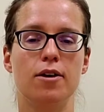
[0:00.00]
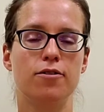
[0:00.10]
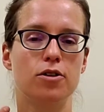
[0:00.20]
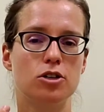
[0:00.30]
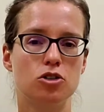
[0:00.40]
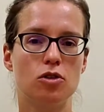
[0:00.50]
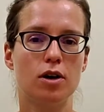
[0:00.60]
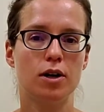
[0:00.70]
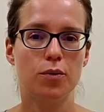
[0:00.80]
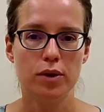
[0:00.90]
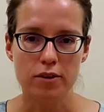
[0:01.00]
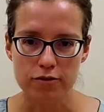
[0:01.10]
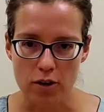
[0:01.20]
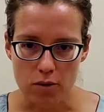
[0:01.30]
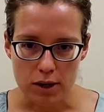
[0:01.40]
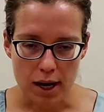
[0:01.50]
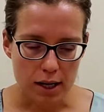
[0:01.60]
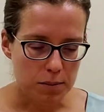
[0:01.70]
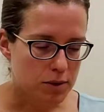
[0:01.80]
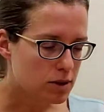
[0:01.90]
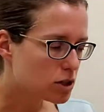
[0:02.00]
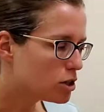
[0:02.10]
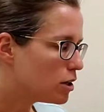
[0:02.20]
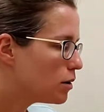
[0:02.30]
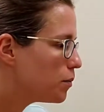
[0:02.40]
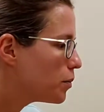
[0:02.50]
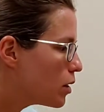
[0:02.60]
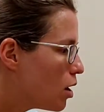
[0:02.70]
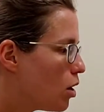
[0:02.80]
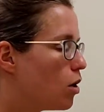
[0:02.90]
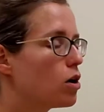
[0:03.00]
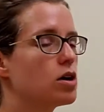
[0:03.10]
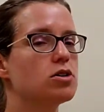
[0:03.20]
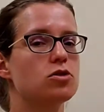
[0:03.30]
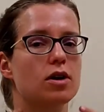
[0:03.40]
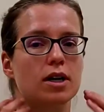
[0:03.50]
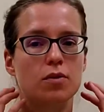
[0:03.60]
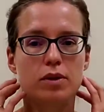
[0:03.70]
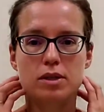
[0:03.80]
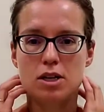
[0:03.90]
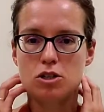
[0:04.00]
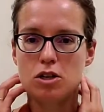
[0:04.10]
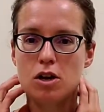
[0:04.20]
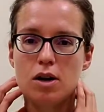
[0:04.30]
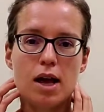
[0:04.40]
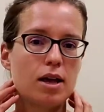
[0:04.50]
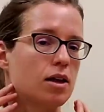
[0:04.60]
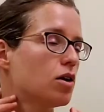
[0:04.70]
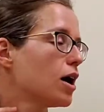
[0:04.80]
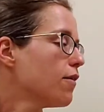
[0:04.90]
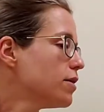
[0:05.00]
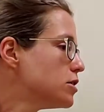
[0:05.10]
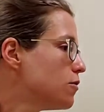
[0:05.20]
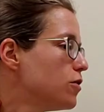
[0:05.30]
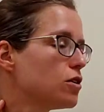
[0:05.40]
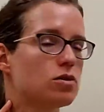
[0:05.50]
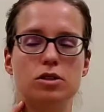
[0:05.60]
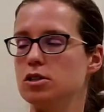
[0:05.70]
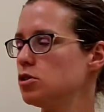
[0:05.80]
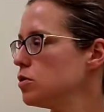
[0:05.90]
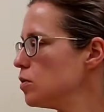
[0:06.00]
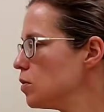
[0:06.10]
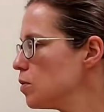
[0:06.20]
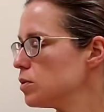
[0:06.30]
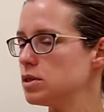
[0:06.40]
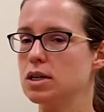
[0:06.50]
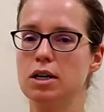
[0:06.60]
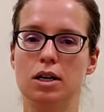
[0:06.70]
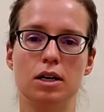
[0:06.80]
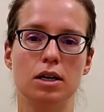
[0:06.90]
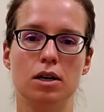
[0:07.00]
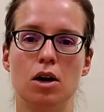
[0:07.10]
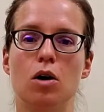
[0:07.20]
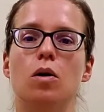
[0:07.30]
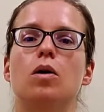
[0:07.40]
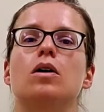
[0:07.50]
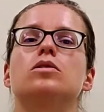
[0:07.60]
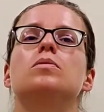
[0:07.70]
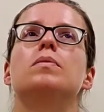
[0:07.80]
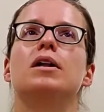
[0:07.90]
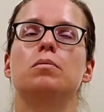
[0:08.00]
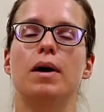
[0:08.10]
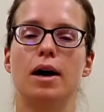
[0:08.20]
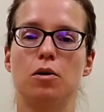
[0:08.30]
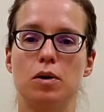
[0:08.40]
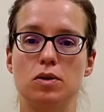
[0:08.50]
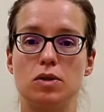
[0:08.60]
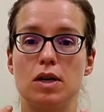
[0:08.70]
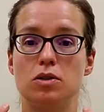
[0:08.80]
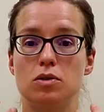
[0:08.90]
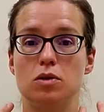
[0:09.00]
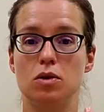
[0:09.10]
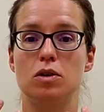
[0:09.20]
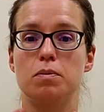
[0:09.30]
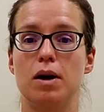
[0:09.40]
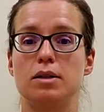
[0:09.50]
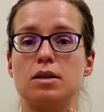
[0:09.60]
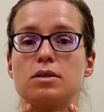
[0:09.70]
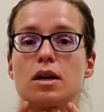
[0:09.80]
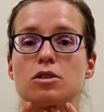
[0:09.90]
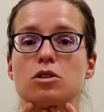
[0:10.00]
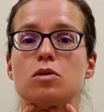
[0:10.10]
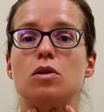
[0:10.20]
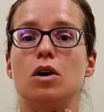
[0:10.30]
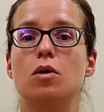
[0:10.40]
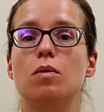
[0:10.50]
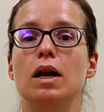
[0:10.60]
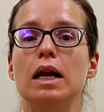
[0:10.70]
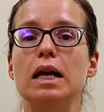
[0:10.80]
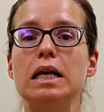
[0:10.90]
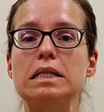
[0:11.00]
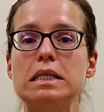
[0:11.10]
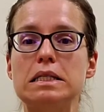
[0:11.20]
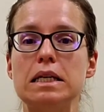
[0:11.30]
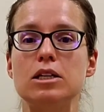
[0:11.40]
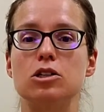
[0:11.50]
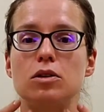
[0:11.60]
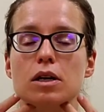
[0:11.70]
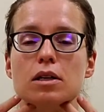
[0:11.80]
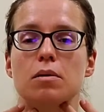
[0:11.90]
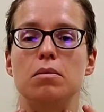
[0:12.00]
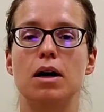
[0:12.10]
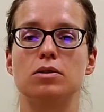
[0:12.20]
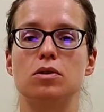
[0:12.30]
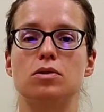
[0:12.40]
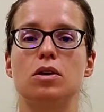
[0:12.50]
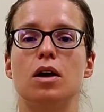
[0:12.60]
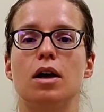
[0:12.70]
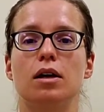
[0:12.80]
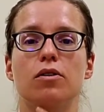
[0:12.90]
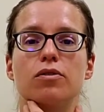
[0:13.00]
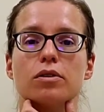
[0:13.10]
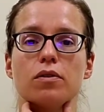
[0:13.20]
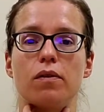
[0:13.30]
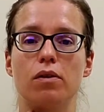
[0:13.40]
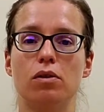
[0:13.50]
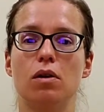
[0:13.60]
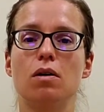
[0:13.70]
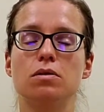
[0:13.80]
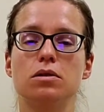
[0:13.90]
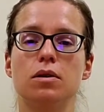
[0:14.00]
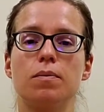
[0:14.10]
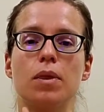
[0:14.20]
if you're struggling with a forward head position, or you're struggling with tension in your neck and you're having difficulty to turn or to bend backwards, it's good practice that you release the tension in the muscles in the front of your throat,